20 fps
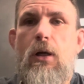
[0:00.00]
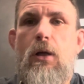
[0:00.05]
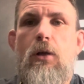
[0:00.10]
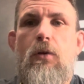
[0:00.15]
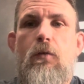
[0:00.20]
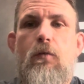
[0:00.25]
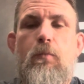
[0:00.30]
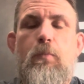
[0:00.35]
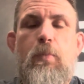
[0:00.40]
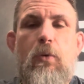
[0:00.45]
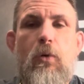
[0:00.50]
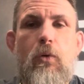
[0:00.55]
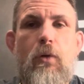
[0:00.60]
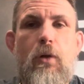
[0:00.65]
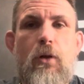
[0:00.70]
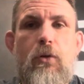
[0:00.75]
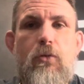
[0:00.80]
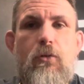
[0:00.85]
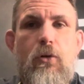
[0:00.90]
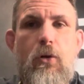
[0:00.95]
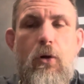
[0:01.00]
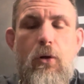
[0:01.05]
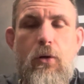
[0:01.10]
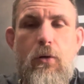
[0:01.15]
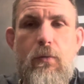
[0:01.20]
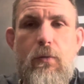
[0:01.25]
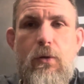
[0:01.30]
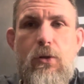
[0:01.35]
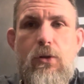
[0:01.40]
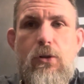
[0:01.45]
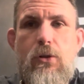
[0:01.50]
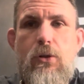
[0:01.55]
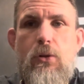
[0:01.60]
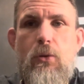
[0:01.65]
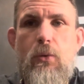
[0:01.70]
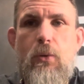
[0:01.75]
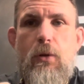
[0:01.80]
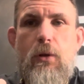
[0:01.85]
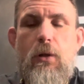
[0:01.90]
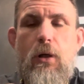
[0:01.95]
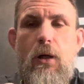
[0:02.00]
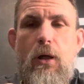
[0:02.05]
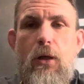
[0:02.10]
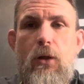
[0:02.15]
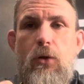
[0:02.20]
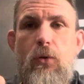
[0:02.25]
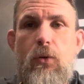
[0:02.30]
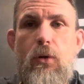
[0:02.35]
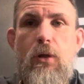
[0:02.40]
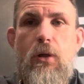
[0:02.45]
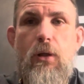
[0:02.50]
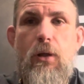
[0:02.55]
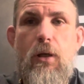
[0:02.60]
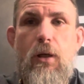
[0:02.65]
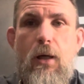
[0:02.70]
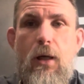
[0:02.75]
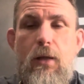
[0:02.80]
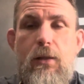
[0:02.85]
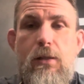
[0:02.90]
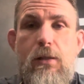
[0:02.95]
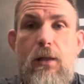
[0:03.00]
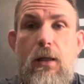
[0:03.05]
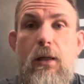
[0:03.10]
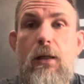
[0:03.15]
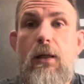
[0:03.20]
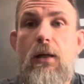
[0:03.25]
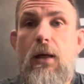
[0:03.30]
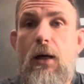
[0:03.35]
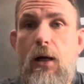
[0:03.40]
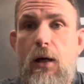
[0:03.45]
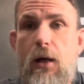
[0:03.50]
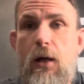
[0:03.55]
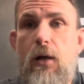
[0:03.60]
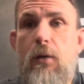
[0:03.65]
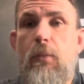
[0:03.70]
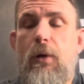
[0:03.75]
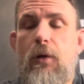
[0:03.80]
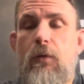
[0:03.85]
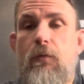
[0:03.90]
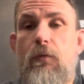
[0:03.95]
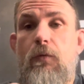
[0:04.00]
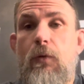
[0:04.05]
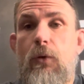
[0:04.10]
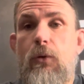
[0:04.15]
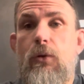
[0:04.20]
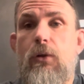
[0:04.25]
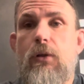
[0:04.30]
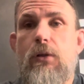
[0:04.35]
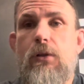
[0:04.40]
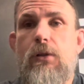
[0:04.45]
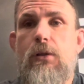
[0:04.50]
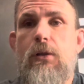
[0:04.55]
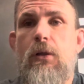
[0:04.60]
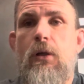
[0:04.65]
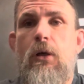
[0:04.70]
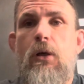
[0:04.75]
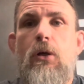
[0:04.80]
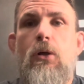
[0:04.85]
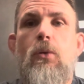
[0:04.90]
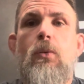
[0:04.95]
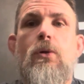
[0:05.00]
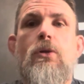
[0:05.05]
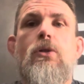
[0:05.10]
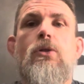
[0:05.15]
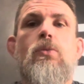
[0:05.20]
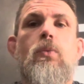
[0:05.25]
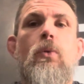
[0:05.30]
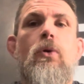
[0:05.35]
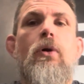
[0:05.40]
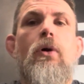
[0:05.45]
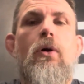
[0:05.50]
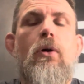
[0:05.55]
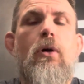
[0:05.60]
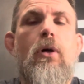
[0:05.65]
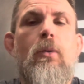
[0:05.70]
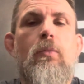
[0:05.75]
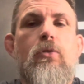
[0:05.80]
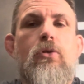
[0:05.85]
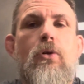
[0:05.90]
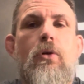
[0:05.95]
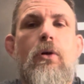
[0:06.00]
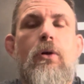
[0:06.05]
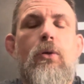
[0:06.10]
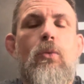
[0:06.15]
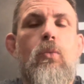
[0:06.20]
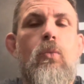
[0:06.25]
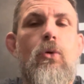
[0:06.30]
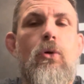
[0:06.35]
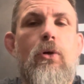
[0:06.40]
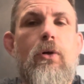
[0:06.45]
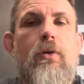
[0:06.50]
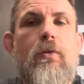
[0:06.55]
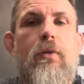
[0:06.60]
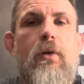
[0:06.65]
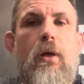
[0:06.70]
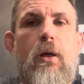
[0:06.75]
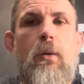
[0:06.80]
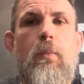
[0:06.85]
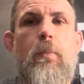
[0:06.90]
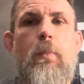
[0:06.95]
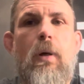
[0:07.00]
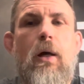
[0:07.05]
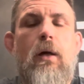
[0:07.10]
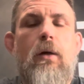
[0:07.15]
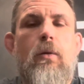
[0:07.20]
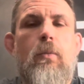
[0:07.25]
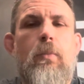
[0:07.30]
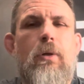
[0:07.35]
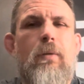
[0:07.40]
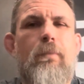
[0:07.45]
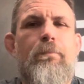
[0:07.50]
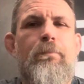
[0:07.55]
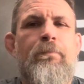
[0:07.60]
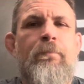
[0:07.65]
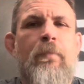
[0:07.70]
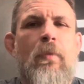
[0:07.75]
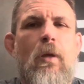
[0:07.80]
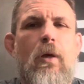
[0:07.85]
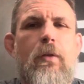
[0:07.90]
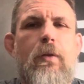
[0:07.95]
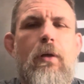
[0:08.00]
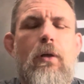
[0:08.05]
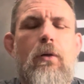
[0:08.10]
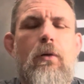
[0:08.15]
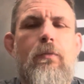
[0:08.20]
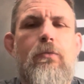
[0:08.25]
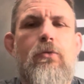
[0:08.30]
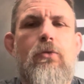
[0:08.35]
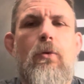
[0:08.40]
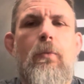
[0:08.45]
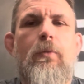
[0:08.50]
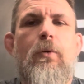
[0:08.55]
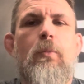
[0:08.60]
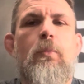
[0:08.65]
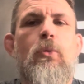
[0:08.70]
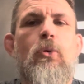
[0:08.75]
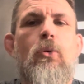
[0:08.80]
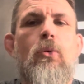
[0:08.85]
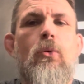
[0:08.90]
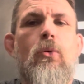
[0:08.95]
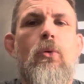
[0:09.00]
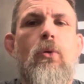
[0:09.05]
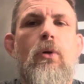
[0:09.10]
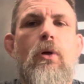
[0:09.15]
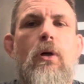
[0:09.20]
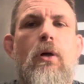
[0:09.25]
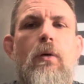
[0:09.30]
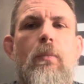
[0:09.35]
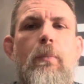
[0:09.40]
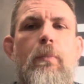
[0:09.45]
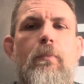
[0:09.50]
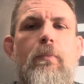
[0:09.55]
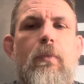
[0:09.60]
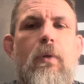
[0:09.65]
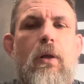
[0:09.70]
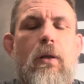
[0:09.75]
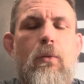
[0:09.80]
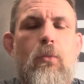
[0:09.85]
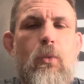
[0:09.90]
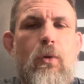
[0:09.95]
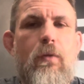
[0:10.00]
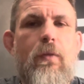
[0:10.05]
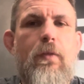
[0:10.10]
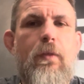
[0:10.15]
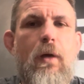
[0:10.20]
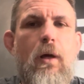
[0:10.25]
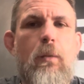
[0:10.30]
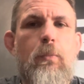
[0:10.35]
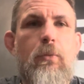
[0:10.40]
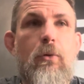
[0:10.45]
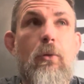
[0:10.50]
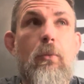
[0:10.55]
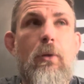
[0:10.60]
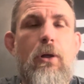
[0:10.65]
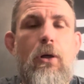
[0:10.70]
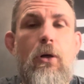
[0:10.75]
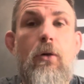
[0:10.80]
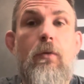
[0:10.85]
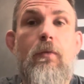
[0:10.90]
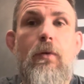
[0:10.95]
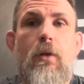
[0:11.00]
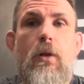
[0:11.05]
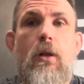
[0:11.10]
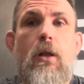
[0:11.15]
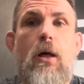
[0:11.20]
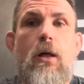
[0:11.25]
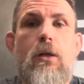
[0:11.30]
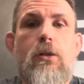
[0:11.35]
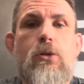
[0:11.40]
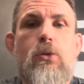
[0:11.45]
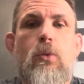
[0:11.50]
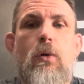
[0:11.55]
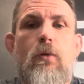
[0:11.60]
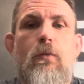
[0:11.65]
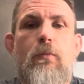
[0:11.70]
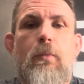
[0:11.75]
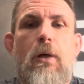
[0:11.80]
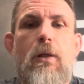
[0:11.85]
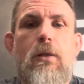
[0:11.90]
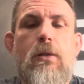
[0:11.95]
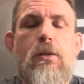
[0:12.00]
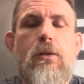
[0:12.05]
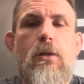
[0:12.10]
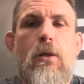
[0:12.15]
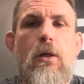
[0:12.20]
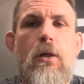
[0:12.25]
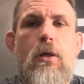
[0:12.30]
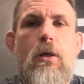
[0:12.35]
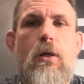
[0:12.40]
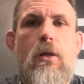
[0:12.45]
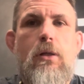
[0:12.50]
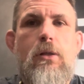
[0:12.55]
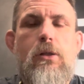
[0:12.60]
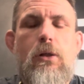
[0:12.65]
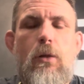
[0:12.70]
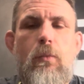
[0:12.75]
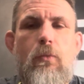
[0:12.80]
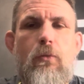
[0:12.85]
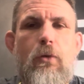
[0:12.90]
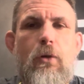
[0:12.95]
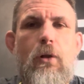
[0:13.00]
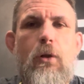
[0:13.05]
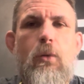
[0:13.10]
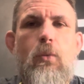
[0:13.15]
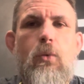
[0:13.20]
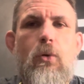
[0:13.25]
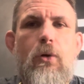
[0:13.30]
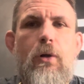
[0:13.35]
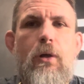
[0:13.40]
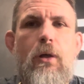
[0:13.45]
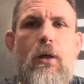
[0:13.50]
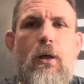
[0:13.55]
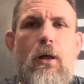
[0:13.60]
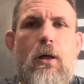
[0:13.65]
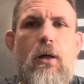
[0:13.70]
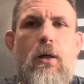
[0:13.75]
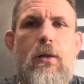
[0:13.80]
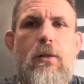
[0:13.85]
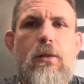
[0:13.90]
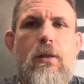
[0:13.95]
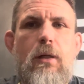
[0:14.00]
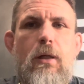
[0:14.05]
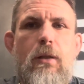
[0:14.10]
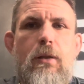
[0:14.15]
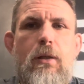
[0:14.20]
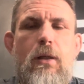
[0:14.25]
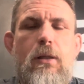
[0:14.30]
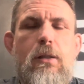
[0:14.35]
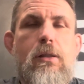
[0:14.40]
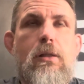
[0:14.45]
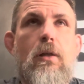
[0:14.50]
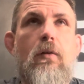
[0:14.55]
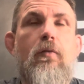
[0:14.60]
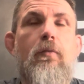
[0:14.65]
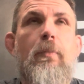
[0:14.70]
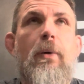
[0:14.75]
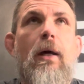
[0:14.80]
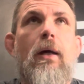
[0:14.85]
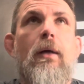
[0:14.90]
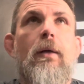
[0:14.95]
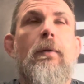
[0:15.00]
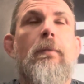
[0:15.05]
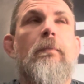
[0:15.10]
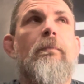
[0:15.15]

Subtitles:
You've built a tolerance to it and you can stay calm and focused, which is what I'm trying to work to get back a bit. I think I've dropped the ball with that probably over the last 12 months. So I'm really working hard to get that stuff back.